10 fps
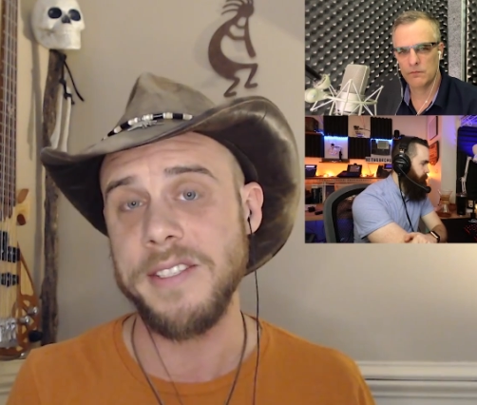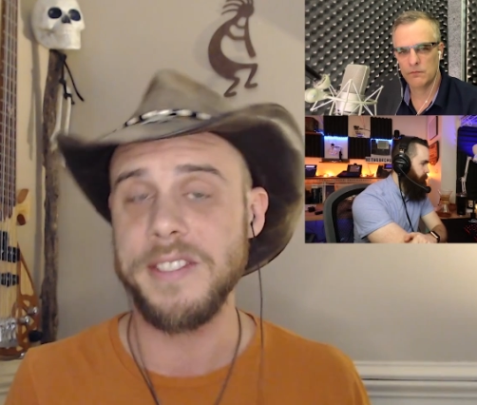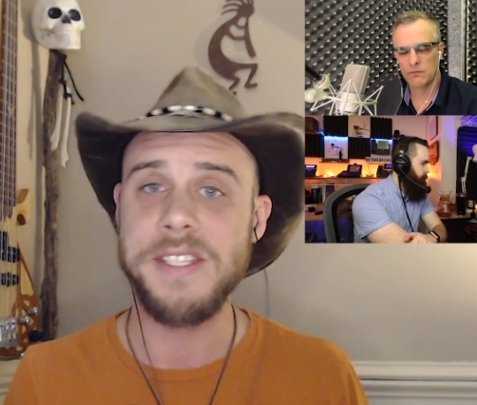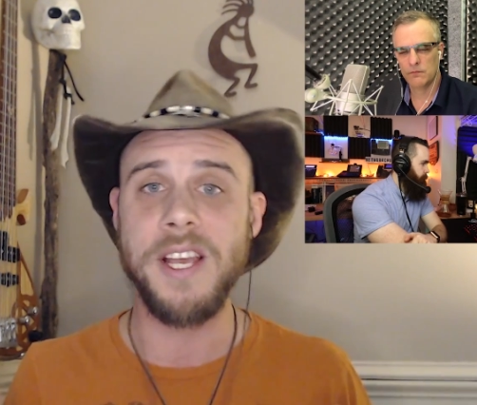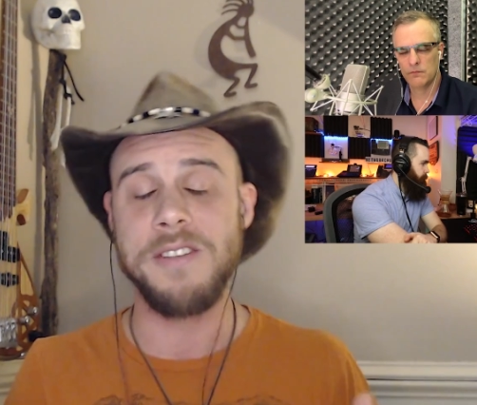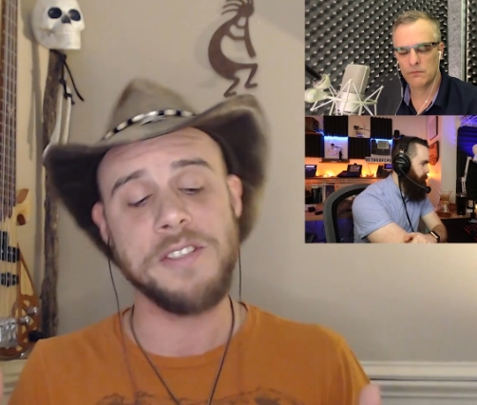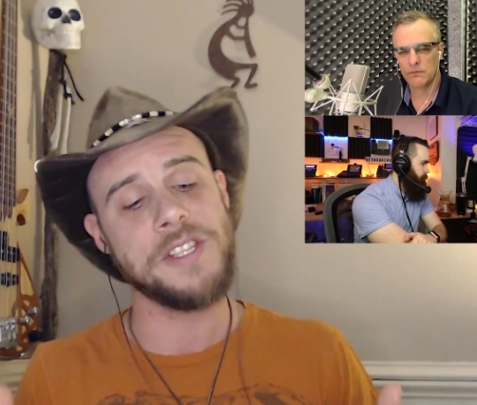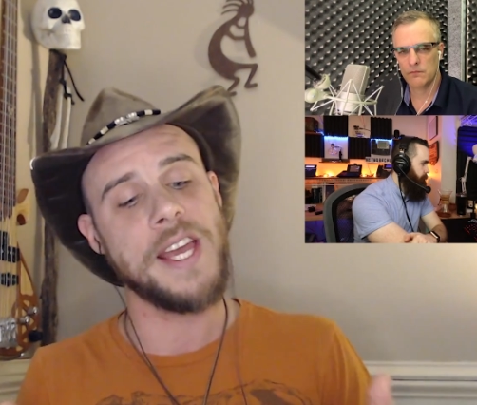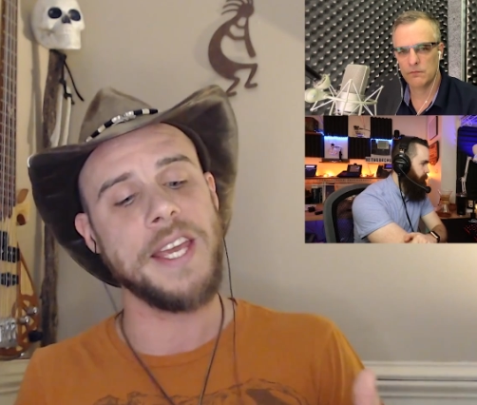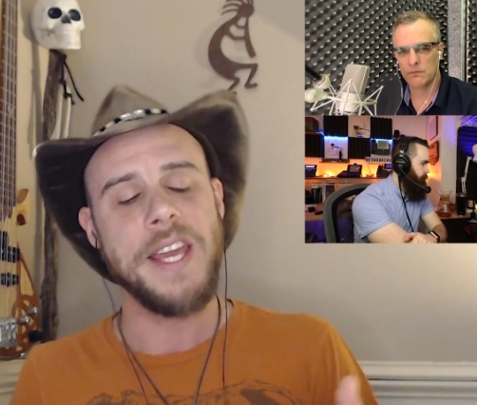Speaker 1: It tells us
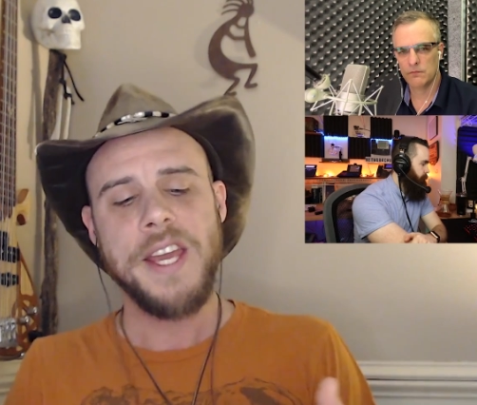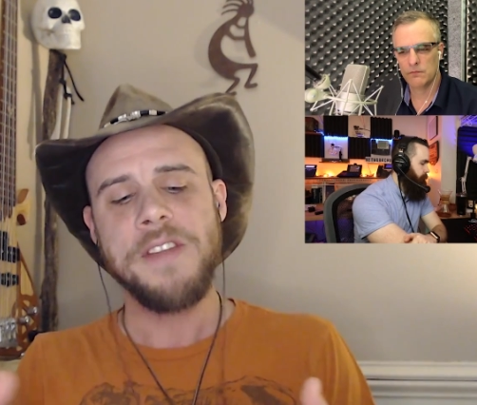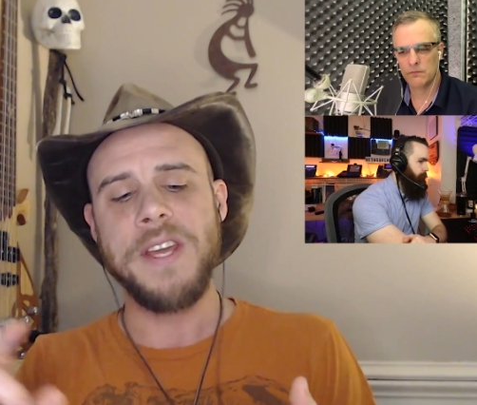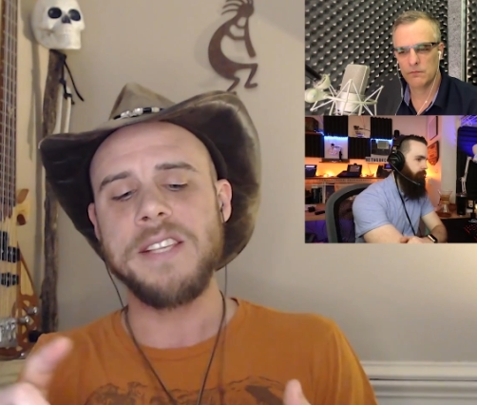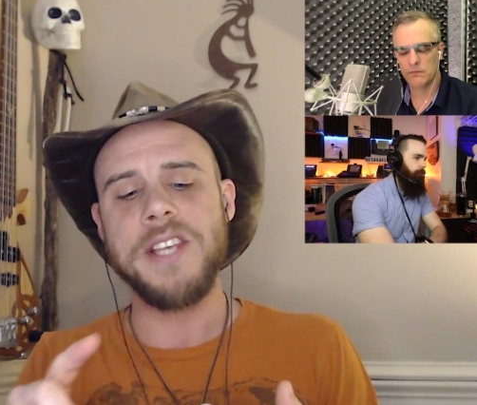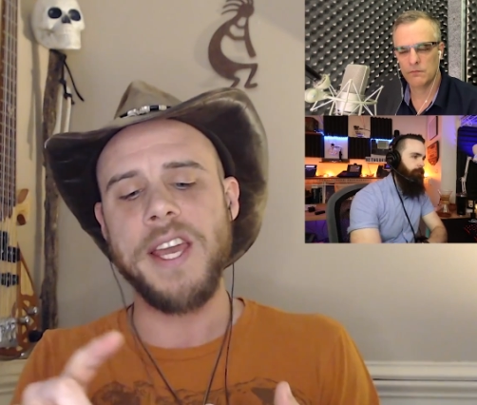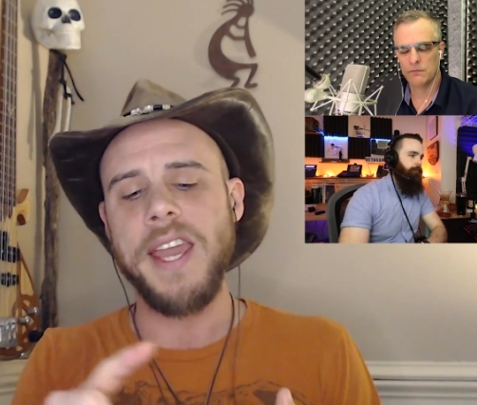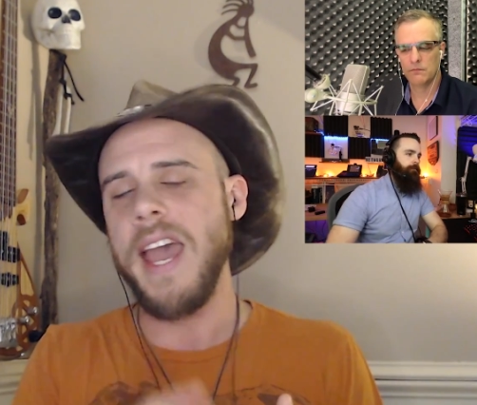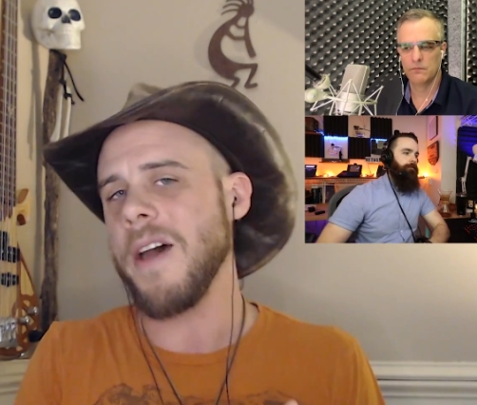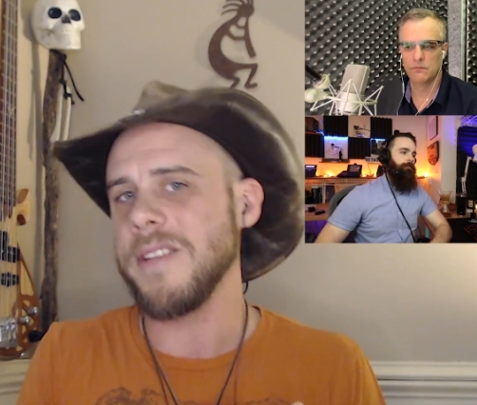like things like
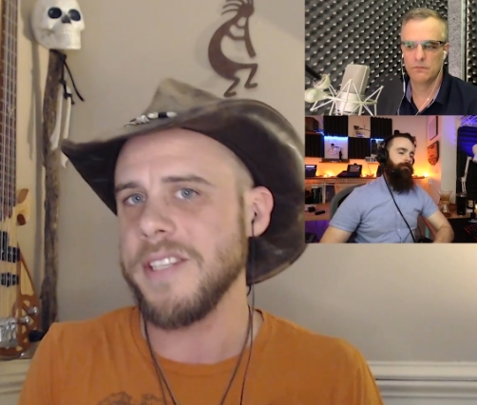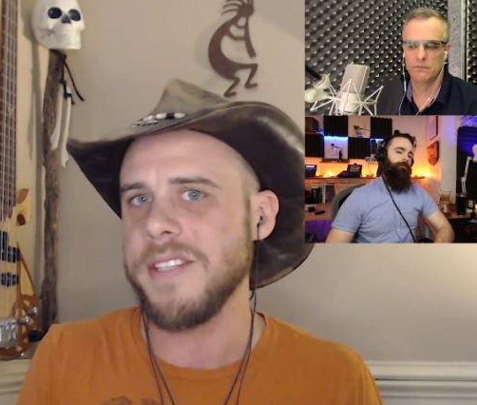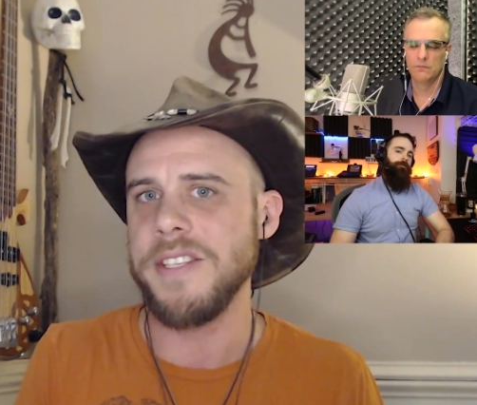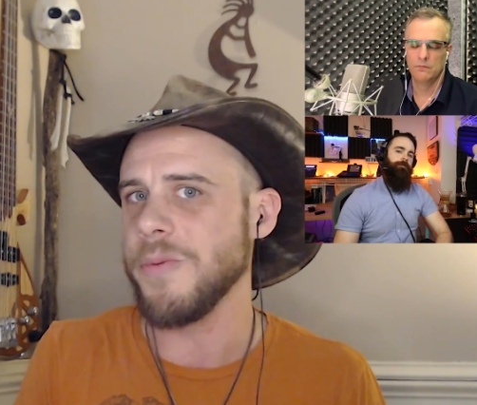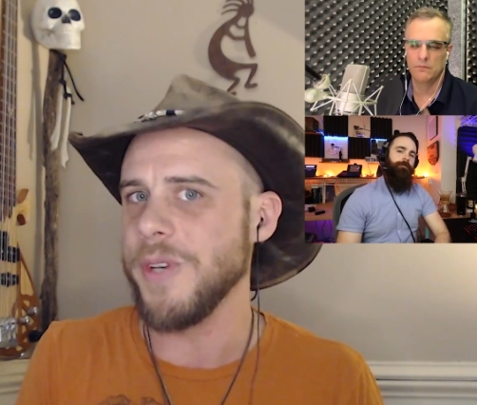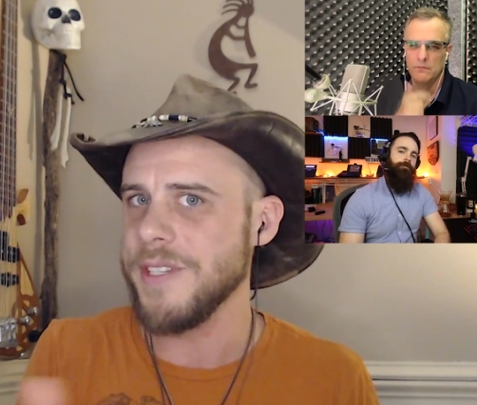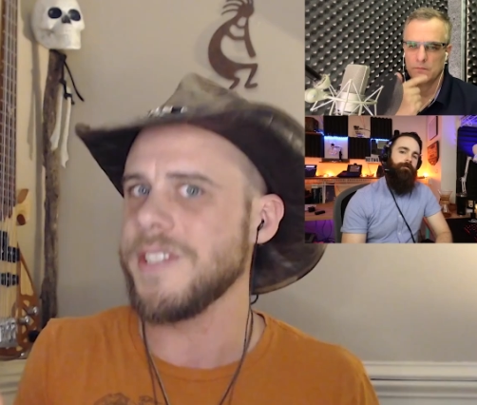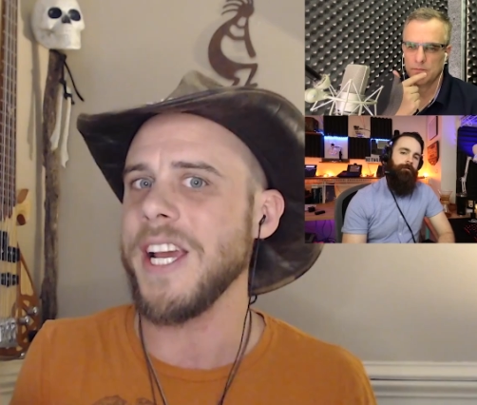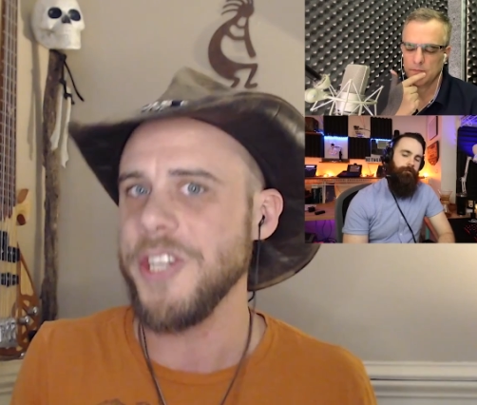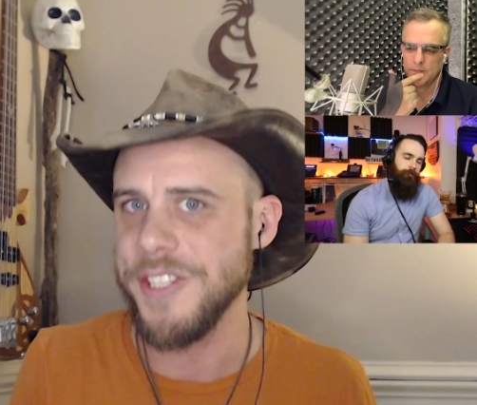how to deal with
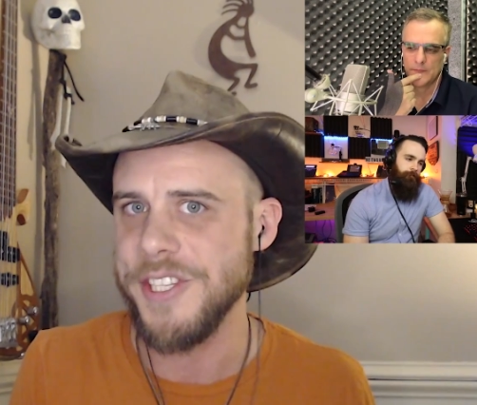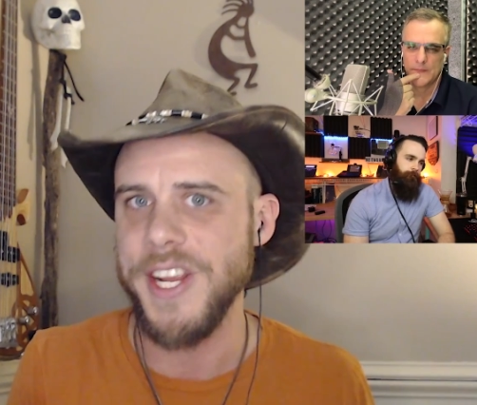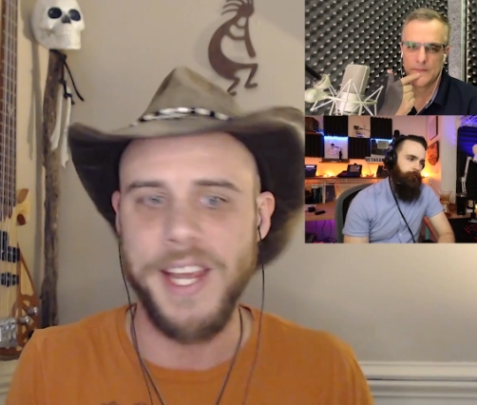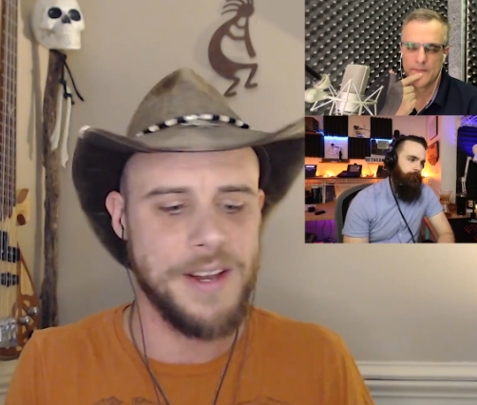session state,